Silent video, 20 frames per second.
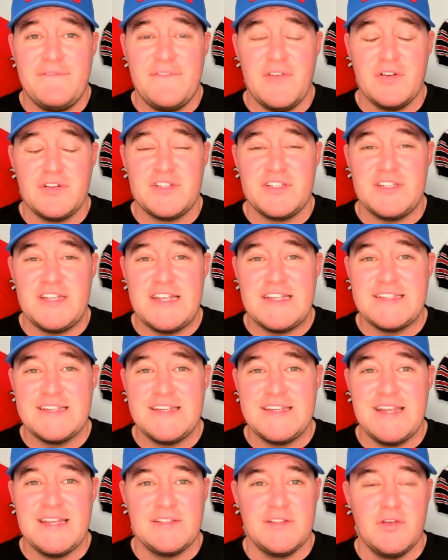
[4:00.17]
first
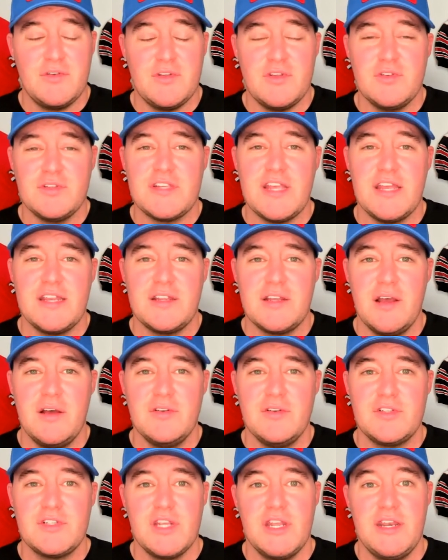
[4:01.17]
season as O U's head
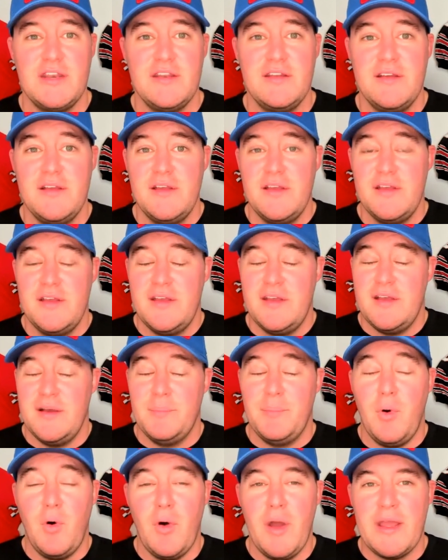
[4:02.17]
coach. And
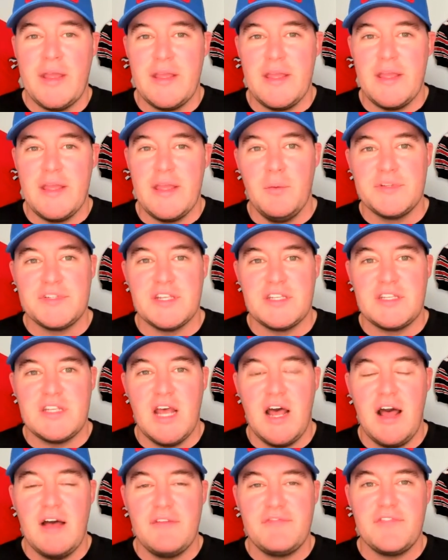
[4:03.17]
boy, it was a
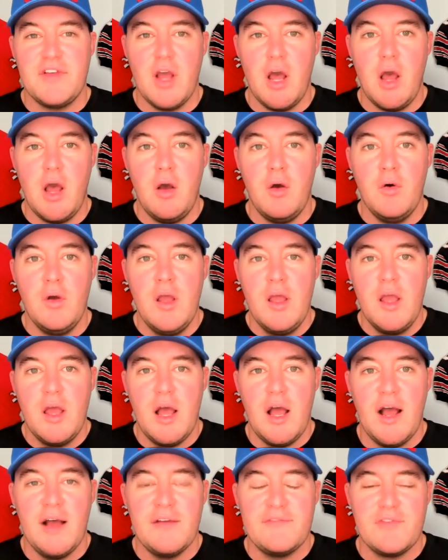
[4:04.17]
tough go
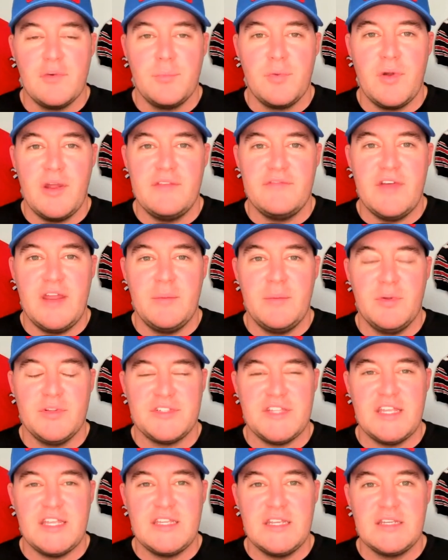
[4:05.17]
uh, for Brent Venables.
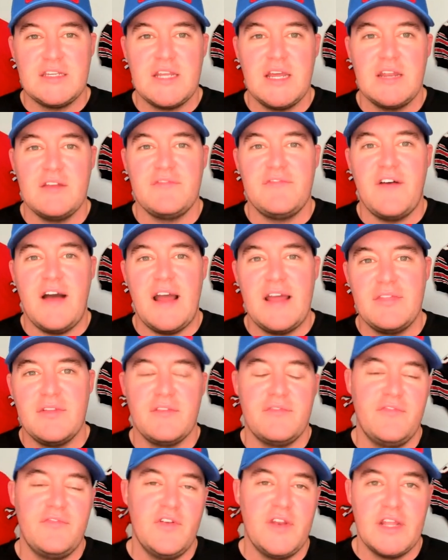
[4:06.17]
They did kind of find their
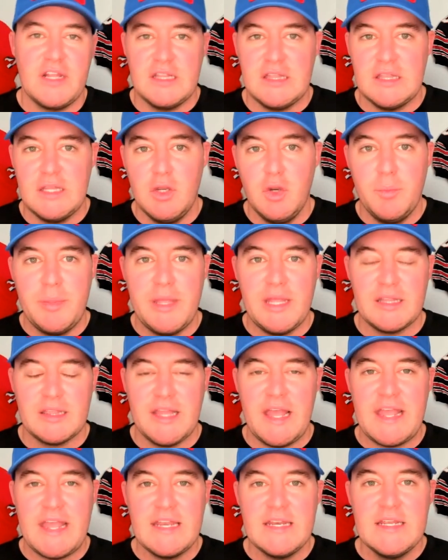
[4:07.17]
footing a little bit
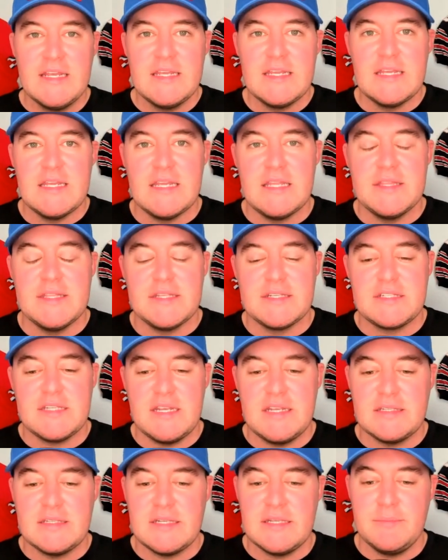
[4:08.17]
late in the
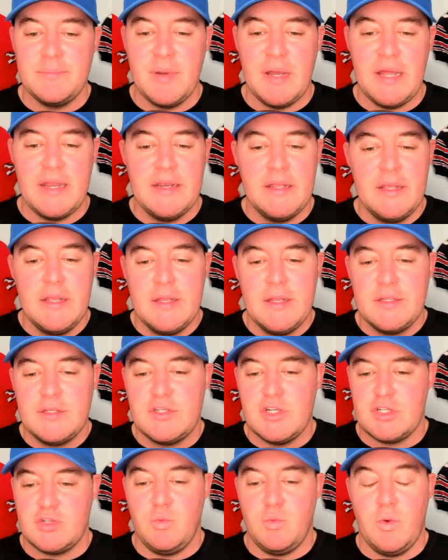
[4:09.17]
season, but
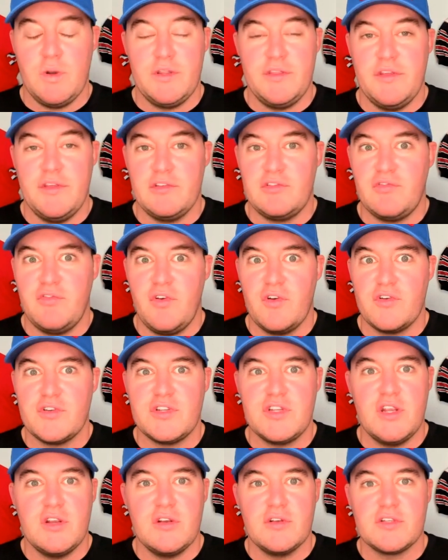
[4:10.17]
just one of those
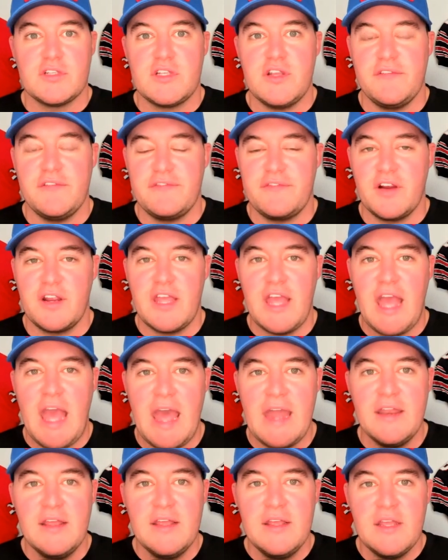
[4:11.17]
first years to
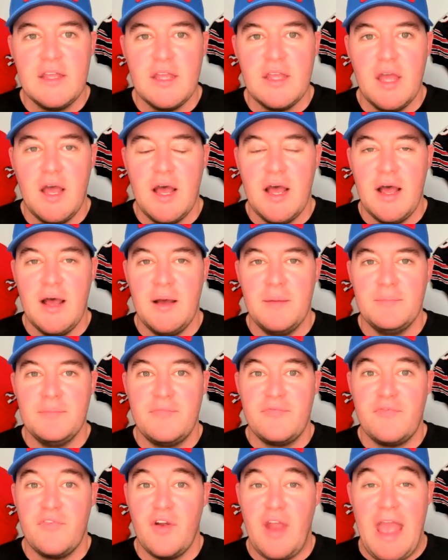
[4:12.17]
forget Um,
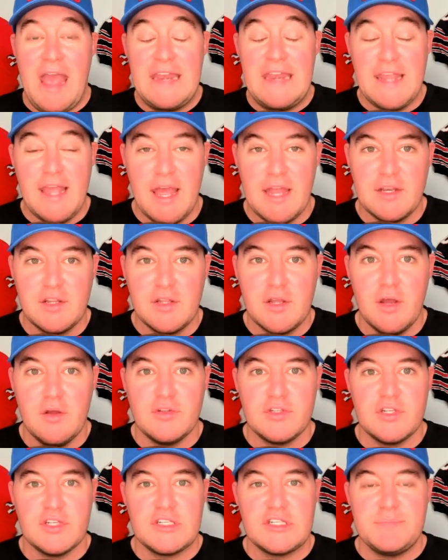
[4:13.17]
for any head
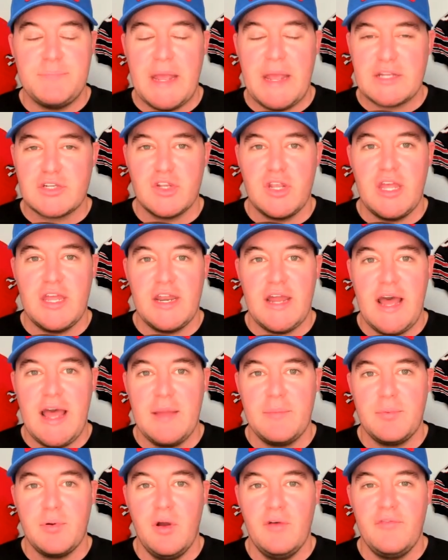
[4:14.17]
coach, especially at a
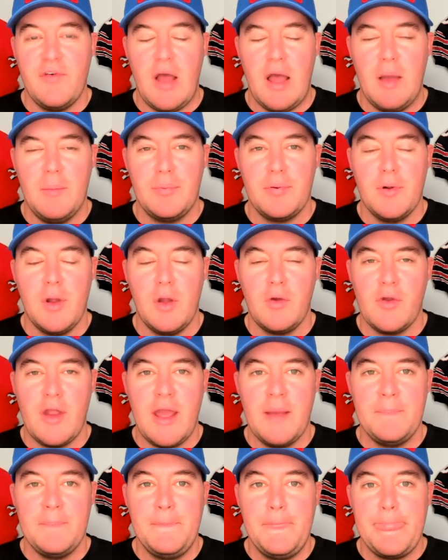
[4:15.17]
high-profile
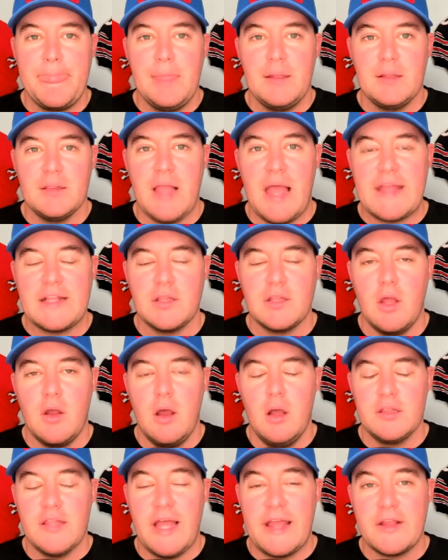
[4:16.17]
program like,
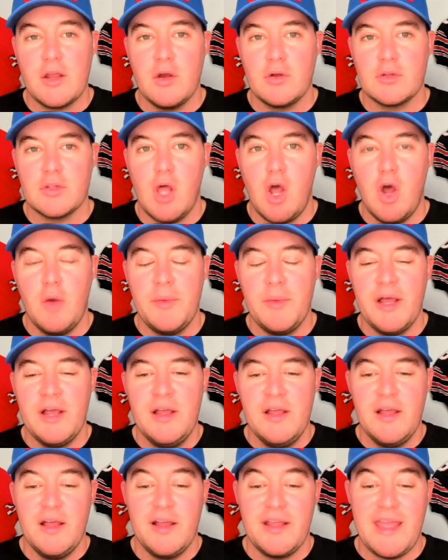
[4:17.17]
like Oklahoma.
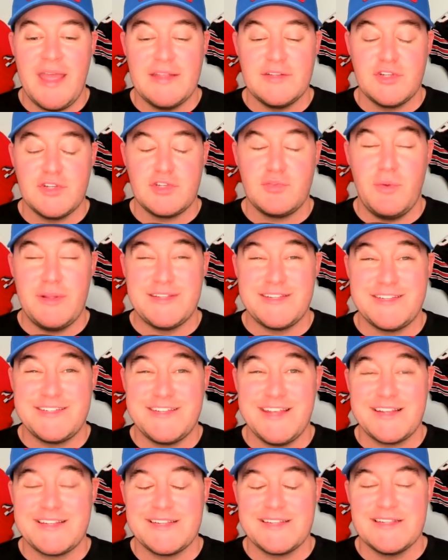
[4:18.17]
Again, just went
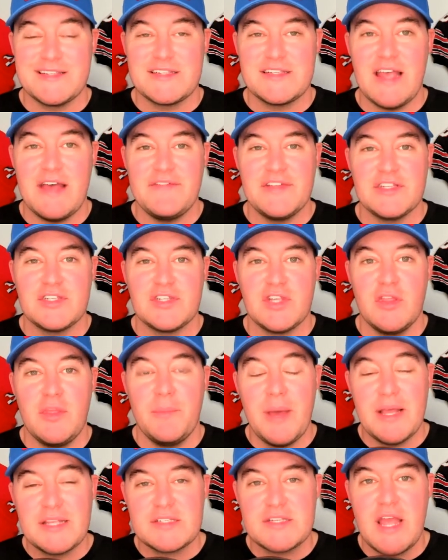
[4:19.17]
six and seven. So the
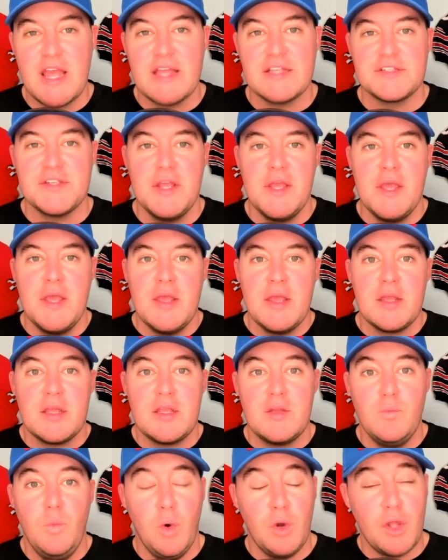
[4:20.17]
Mustangs
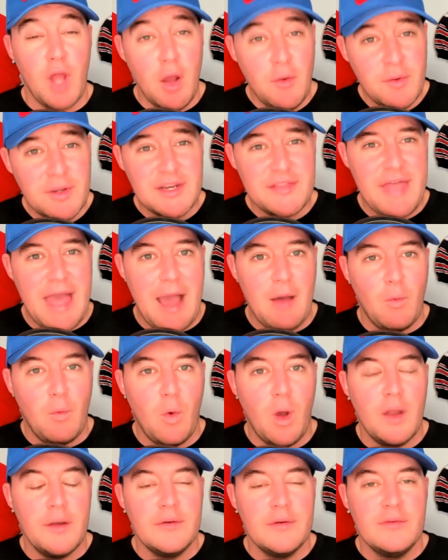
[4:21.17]
will go into that
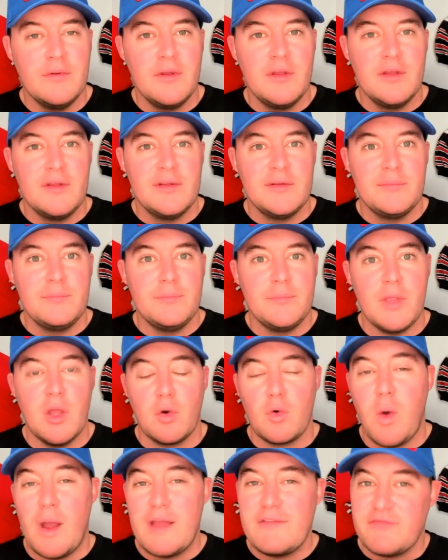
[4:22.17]
one, you know,
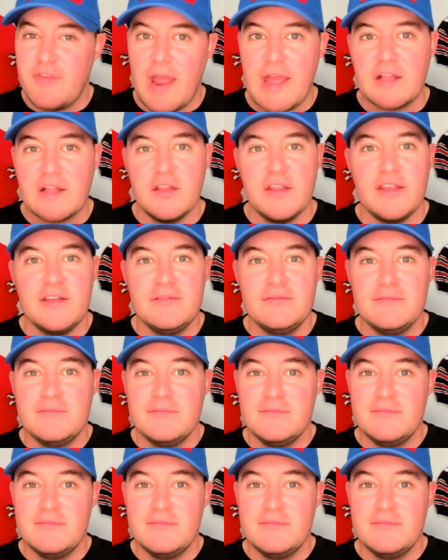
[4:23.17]
quite frankly,